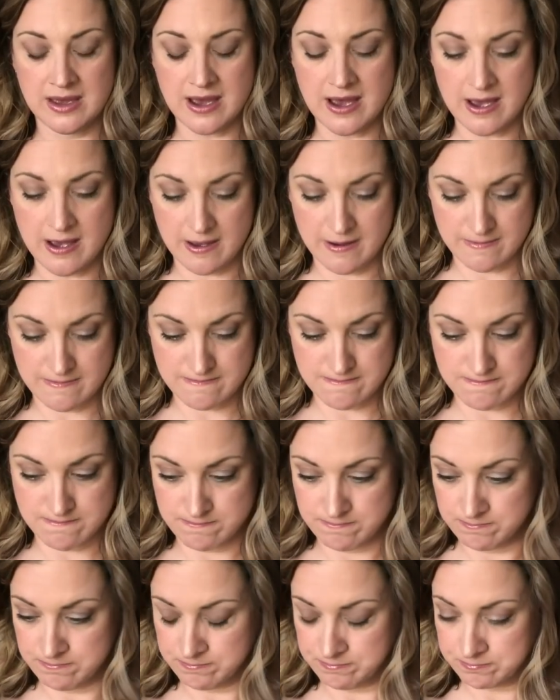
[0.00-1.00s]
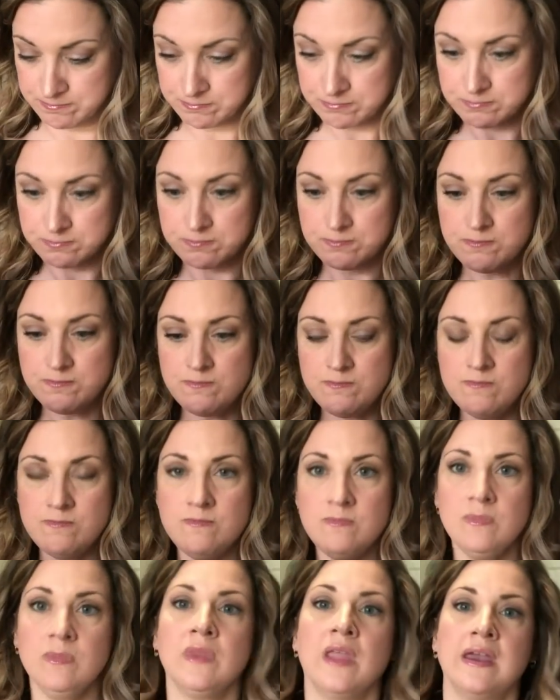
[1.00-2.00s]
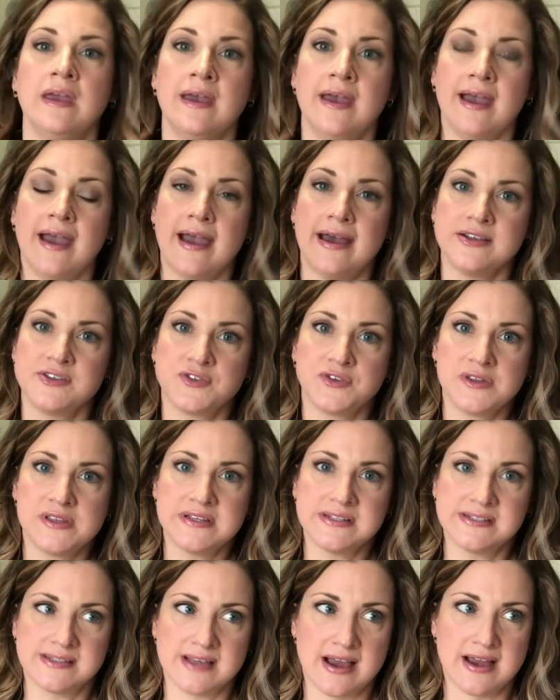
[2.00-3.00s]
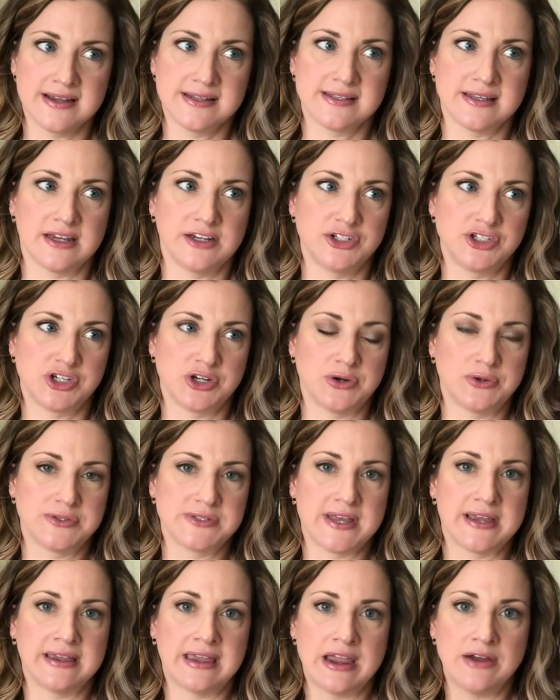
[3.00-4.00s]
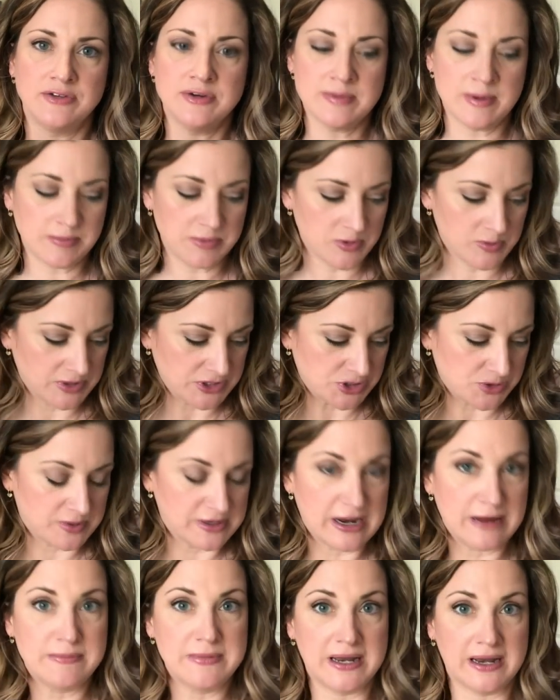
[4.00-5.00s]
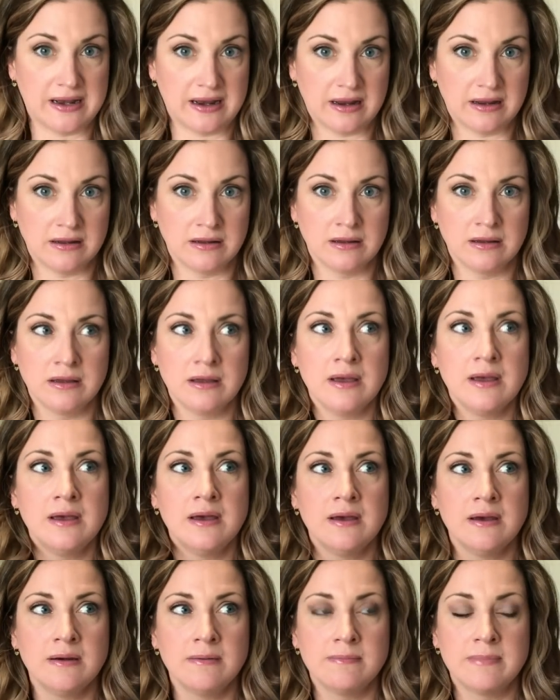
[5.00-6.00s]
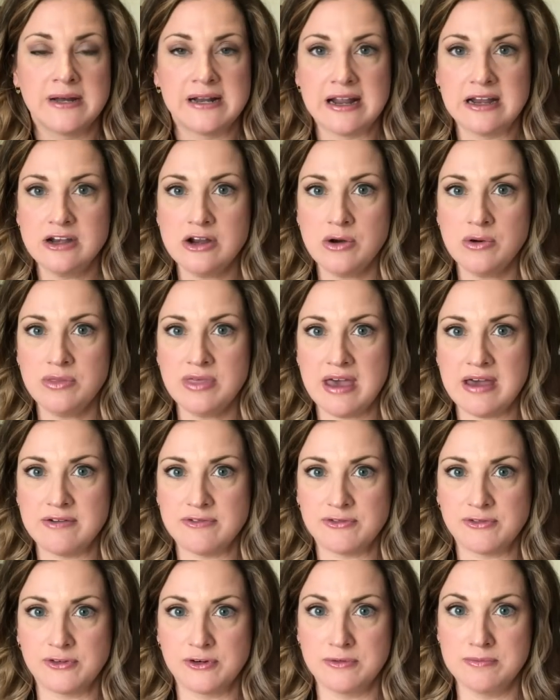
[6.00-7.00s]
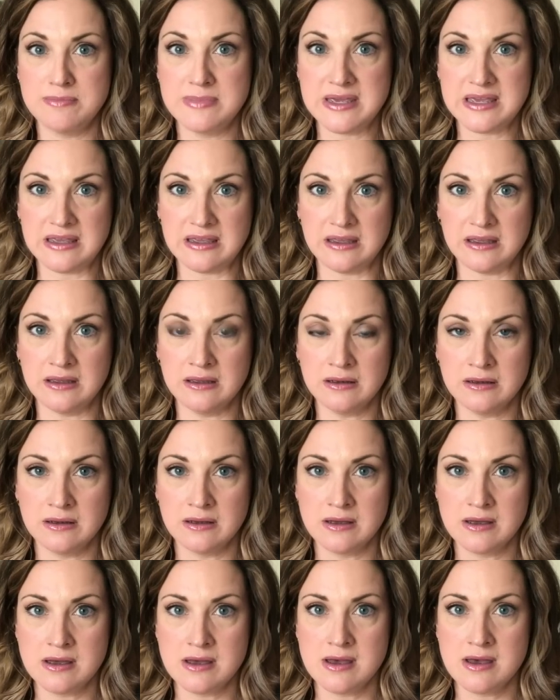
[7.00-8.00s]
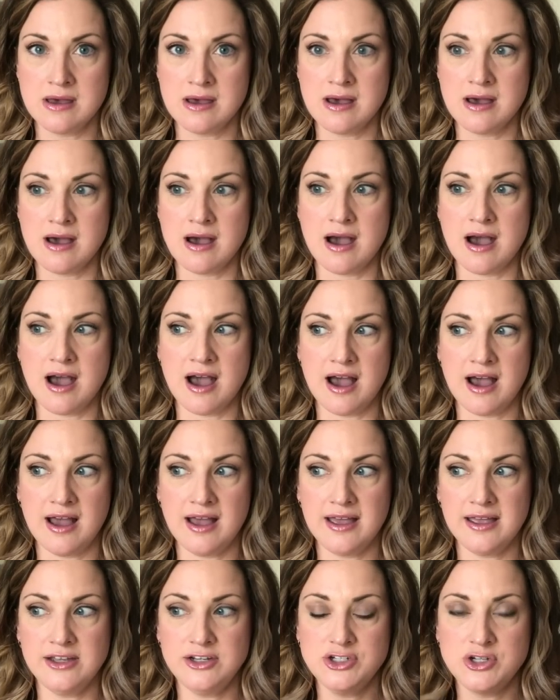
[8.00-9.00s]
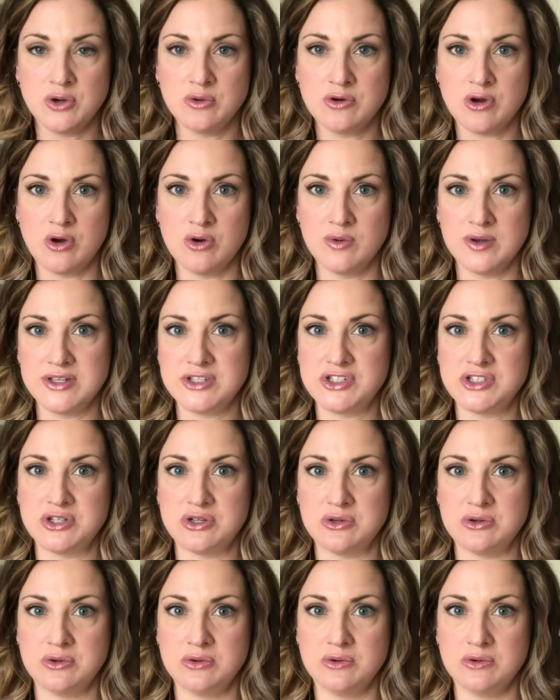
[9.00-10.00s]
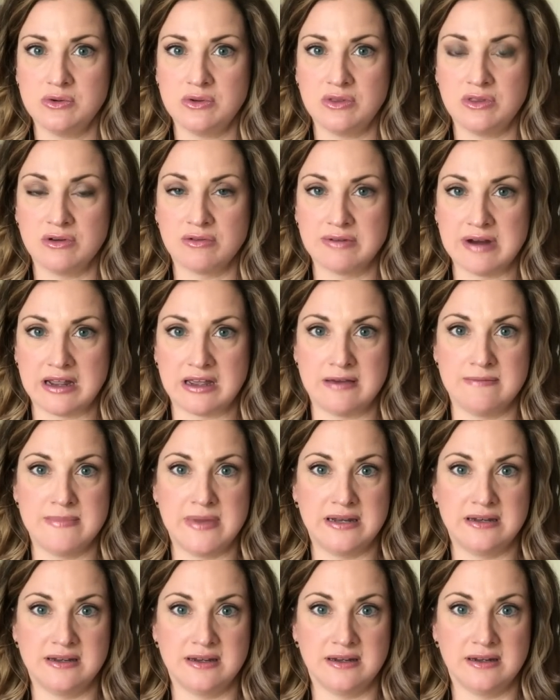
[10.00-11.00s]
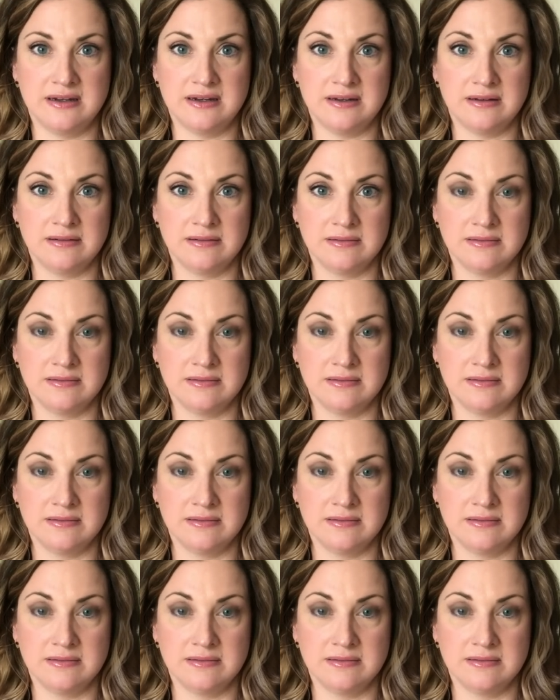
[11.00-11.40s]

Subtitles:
As for the size I chose, I can't remember which one I'm knitting, but I know that for me, I don't always do the recommended